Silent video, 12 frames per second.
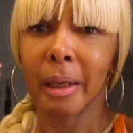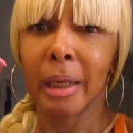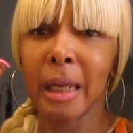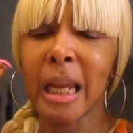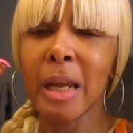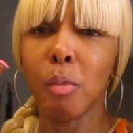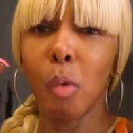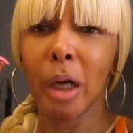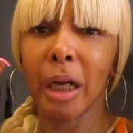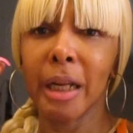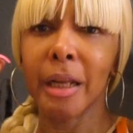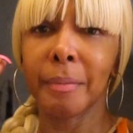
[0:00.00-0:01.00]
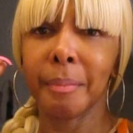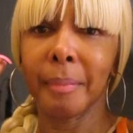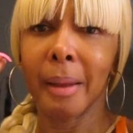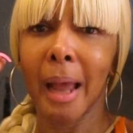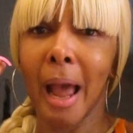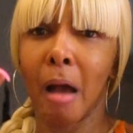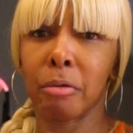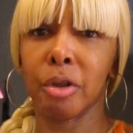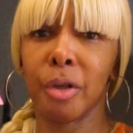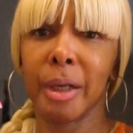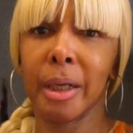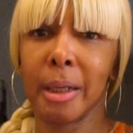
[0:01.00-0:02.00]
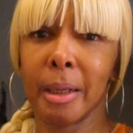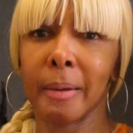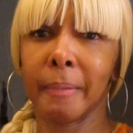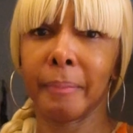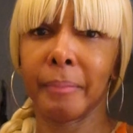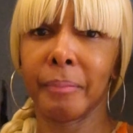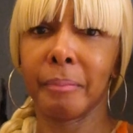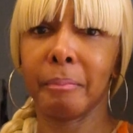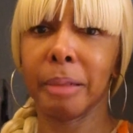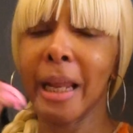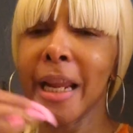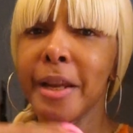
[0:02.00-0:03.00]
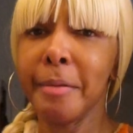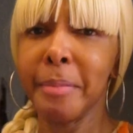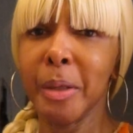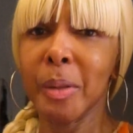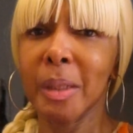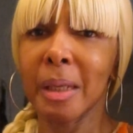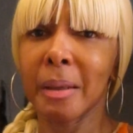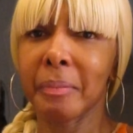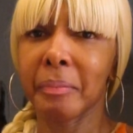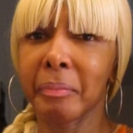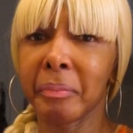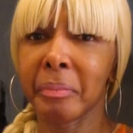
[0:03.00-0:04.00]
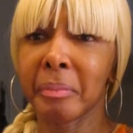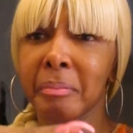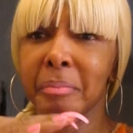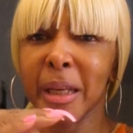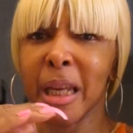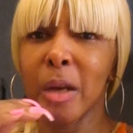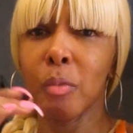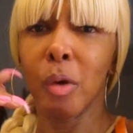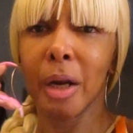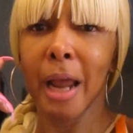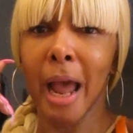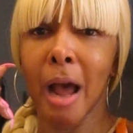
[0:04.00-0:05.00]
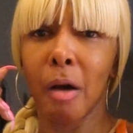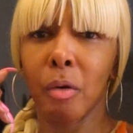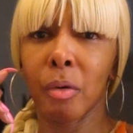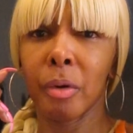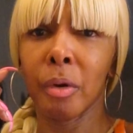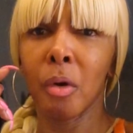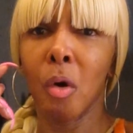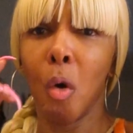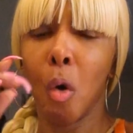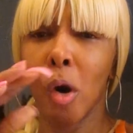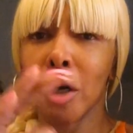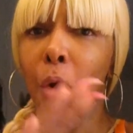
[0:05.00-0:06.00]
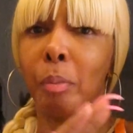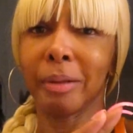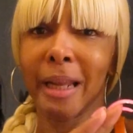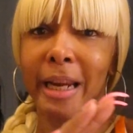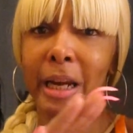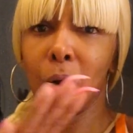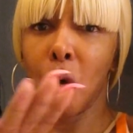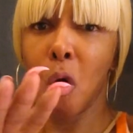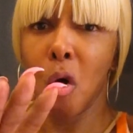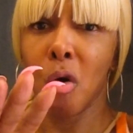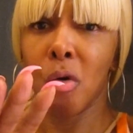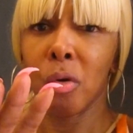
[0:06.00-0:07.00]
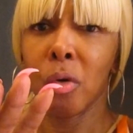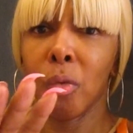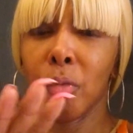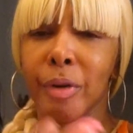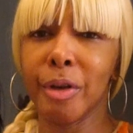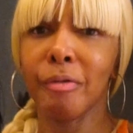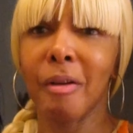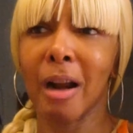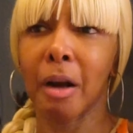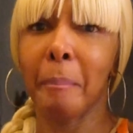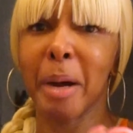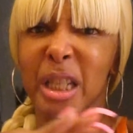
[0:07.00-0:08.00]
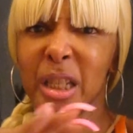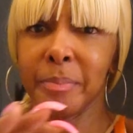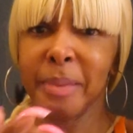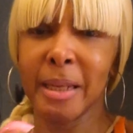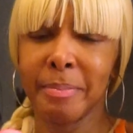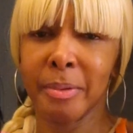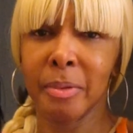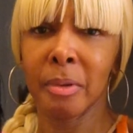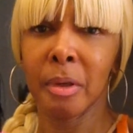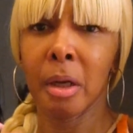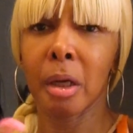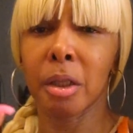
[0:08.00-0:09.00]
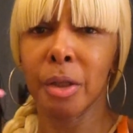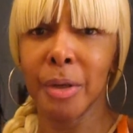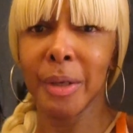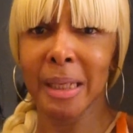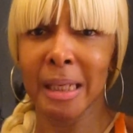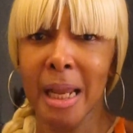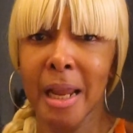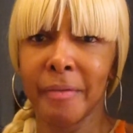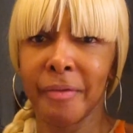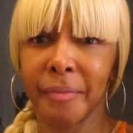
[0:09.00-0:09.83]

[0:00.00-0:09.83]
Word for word: keep one of them out your ear. Play your music, but keep one out. Or don't play it at all when you're around a bunch of people until you see,